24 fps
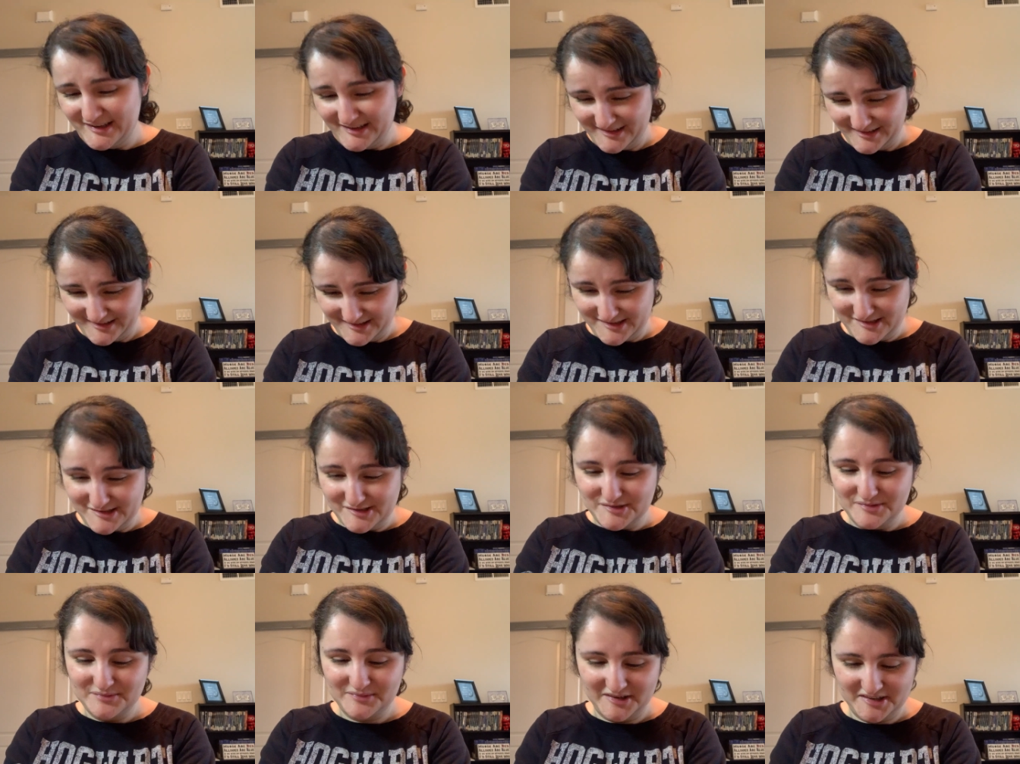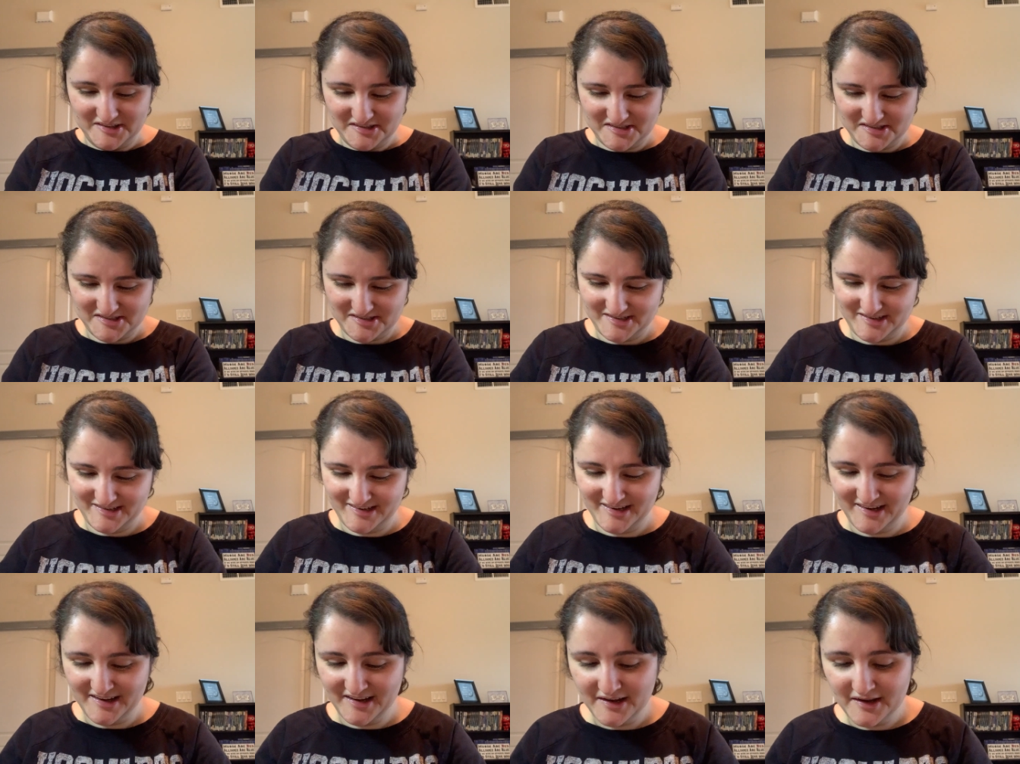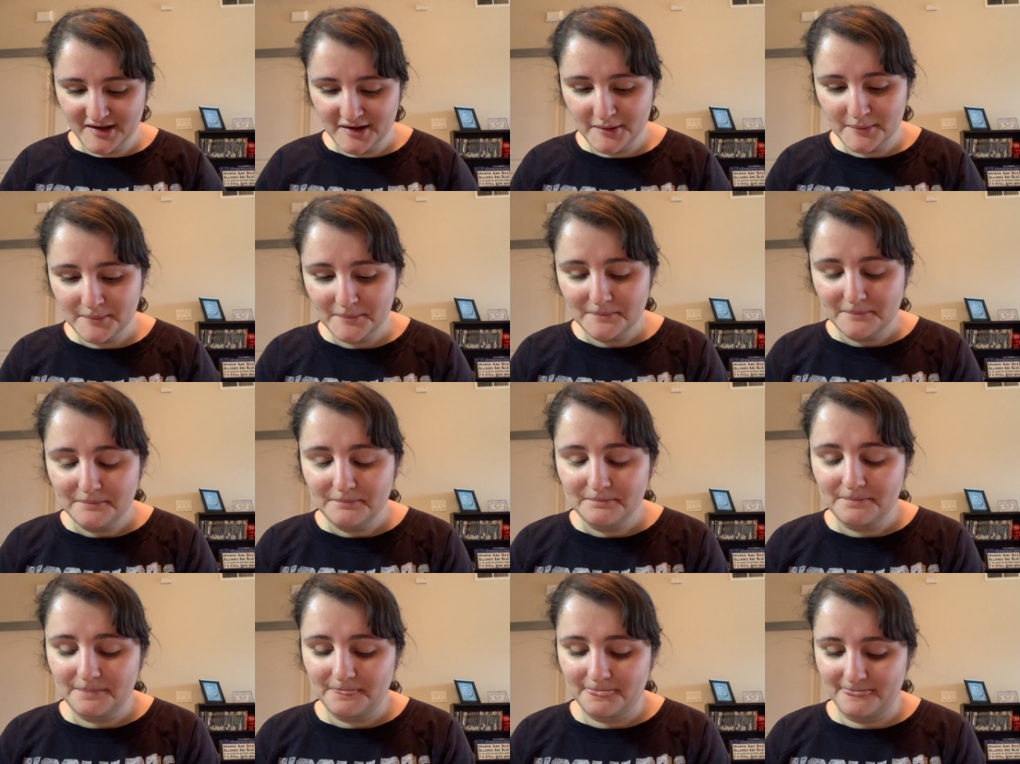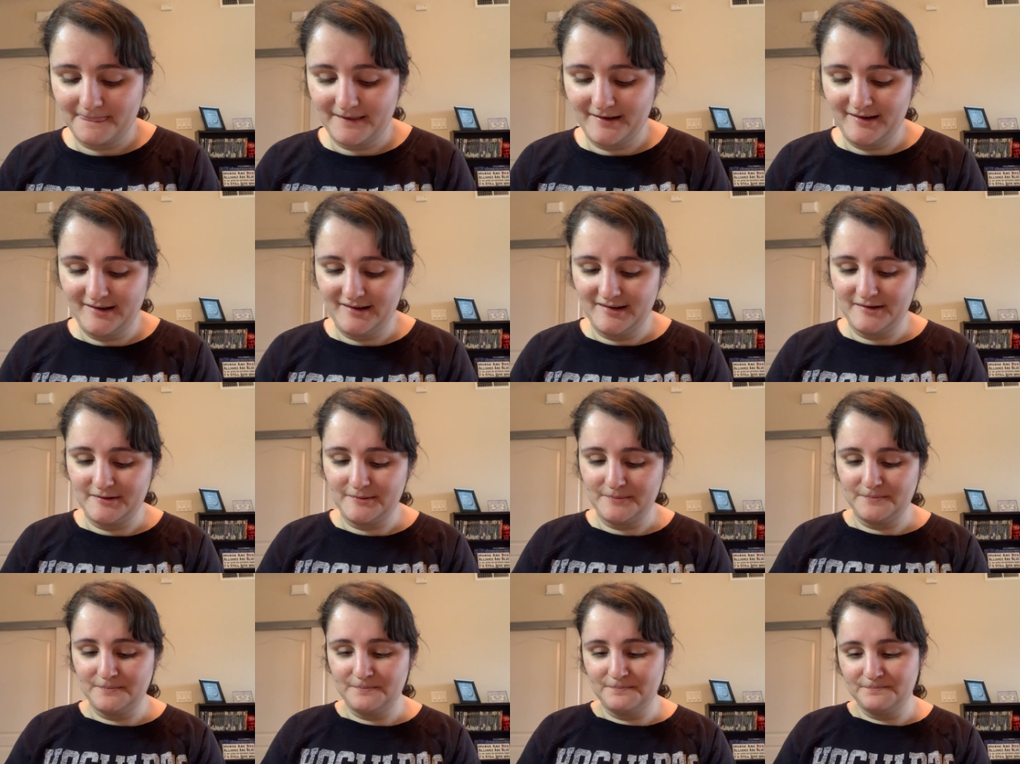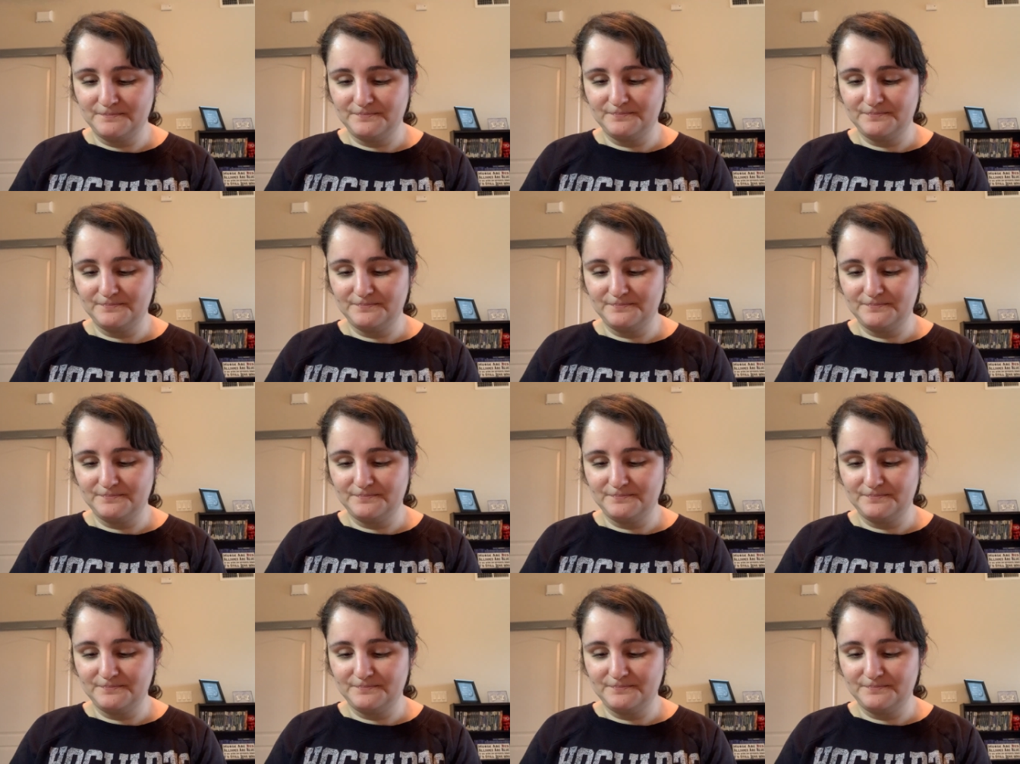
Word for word: it's too much um,